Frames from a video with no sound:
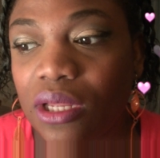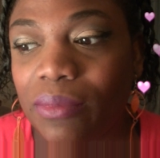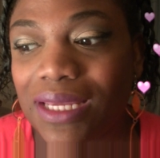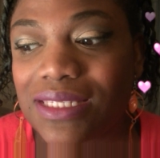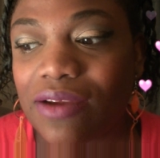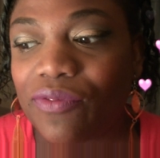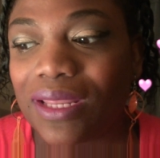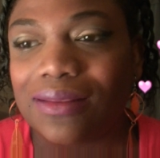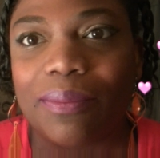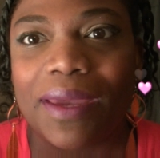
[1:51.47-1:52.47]
except for
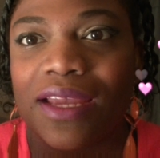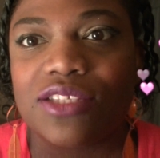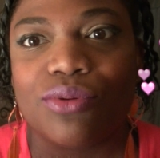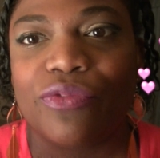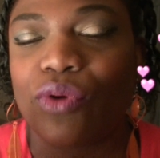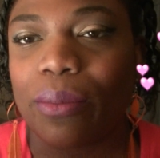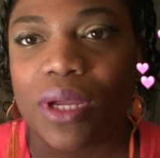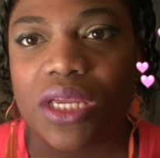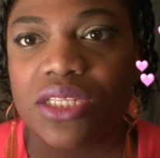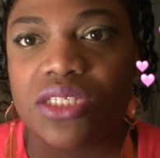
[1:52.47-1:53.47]
like the past 3-4
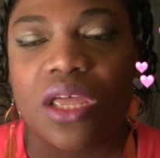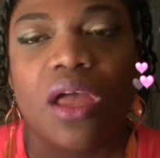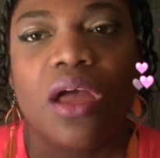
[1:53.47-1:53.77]
months,